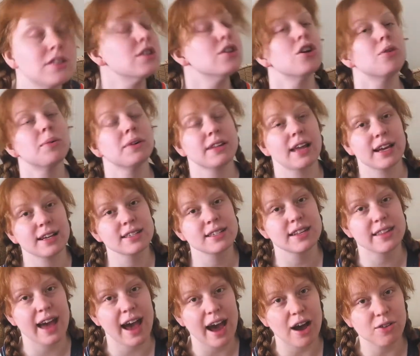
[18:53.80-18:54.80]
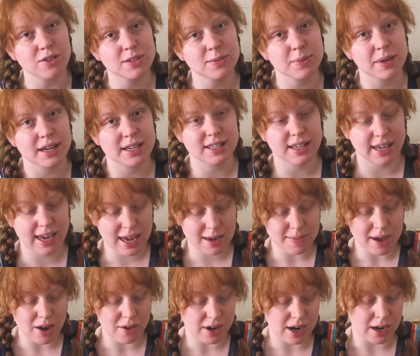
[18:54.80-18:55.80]
& Noble next to the house because it came
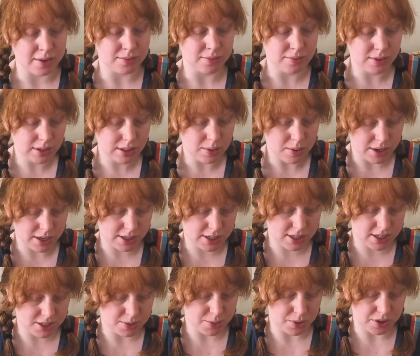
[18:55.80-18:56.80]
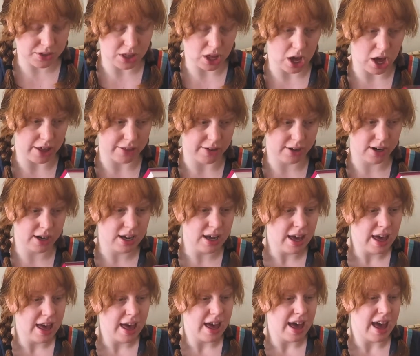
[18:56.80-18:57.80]
out and I really wanted to support the author.
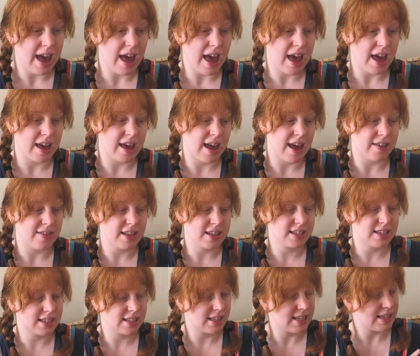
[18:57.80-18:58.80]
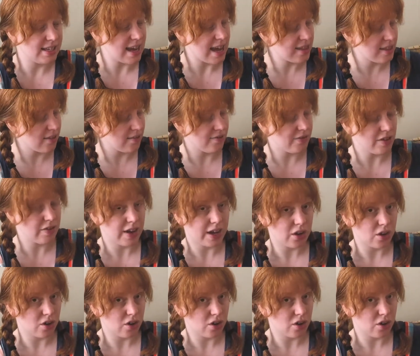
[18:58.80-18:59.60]
And this is The Death of Vivek